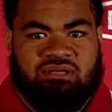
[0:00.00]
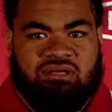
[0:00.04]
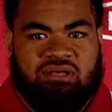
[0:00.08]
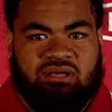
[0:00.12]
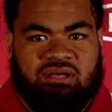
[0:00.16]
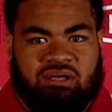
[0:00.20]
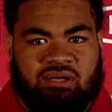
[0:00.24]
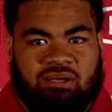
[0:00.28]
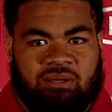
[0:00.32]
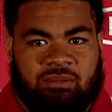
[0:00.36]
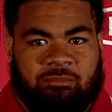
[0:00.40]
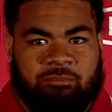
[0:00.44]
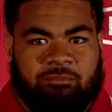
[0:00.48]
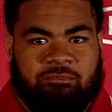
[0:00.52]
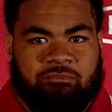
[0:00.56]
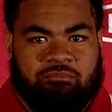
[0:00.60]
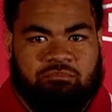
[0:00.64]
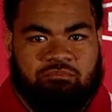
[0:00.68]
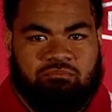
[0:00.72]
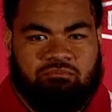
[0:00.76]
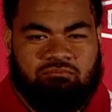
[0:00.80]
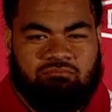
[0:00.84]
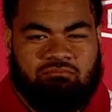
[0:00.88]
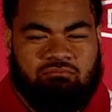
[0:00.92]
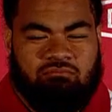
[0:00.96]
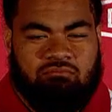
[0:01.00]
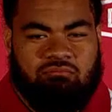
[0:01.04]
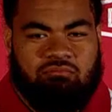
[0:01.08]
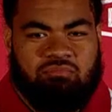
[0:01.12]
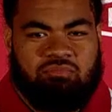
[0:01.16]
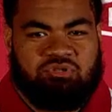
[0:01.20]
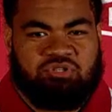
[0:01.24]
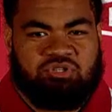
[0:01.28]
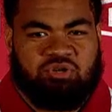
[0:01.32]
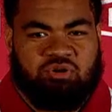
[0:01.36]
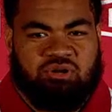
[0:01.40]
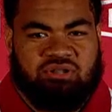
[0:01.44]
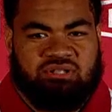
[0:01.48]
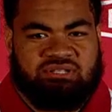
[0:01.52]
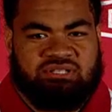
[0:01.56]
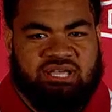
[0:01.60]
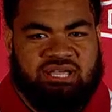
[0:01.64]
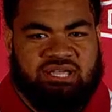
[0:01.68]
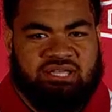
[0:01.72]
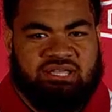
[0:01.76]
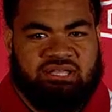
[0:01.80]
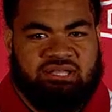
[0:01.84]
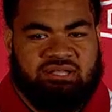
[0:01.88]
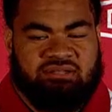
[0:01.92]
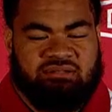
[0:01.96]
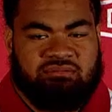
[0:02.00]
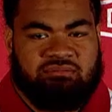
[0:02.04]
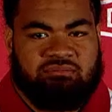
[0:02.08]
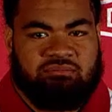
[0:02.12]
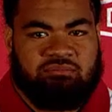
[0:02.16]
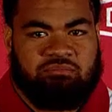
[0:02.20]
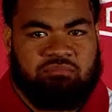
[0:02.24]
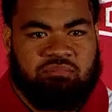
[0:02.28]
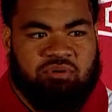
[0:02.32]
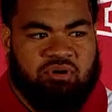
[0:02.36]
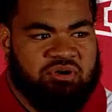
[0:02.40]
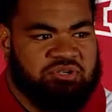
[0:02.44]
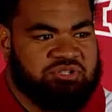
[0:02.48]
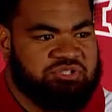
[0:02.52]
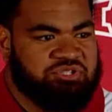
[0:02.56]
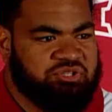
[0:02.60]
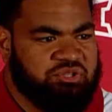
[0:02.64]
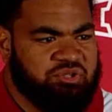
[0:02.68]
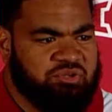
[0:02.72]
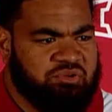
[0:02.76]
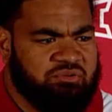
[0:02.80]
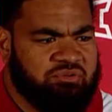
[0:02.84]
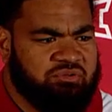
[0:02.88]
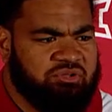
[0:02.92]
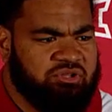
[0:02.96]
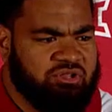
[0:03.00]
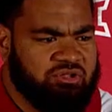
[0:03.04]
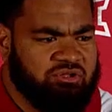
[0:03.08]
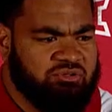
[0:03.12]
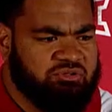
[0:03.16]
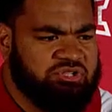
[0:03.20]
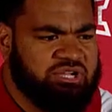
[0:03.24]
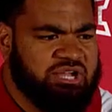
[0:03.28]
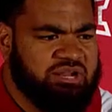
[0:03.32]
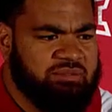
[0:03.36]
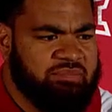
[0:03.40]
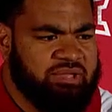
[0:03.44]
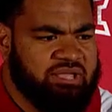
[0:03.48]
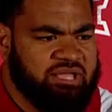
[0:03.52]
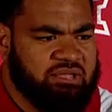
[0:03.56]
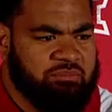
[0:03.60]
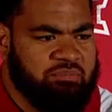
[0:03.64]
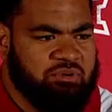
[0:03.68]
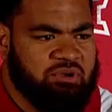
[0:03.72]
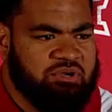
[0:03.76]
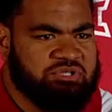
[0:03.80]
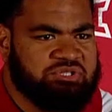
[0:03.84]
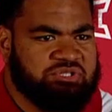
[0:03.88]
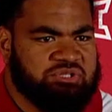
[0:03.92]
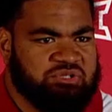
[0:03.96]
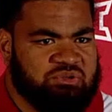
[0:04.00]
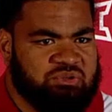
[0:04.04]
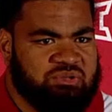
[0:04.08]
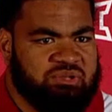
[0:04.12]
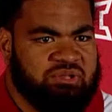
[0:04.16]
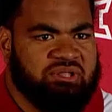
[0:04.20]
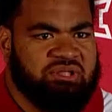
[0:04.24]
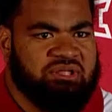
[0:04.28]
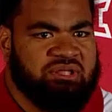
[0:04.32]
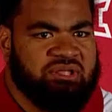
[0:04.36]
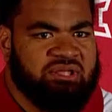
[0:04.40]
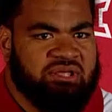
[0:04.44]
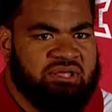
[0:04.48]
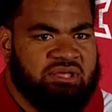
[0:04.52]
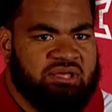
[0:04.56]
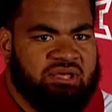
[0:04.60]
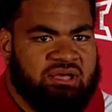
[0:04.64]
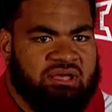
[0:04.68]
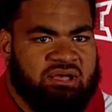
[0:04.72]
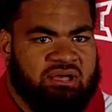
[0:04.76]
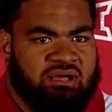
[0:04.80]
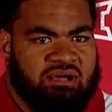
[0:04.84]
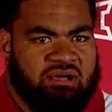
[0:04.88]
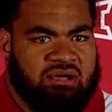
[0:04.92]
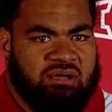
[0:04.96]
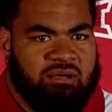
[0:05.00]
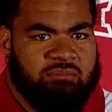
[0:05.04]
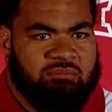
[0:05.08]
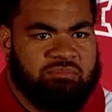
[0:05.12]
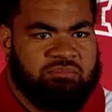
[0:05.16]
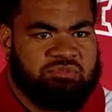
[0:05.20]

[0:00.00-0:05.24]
um, sort of take it personal. You know, try to make it personal and um,